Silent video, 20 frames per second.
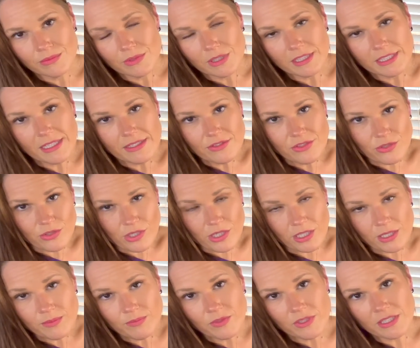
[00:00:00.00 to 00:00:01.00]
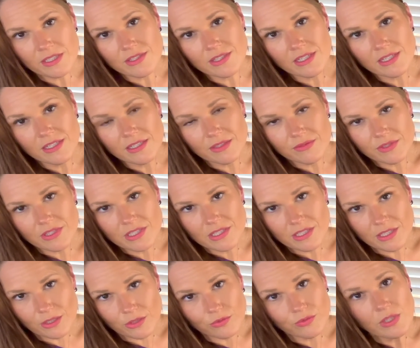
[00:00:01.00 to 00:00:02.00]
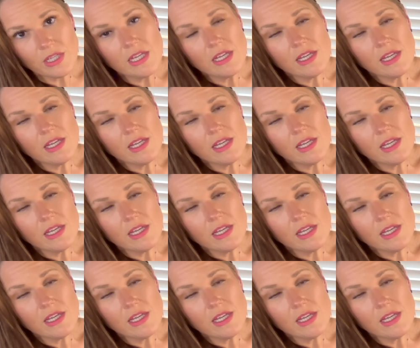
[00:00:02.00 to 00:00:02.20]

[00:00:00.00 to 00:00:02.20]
That's your confidence in and of itself,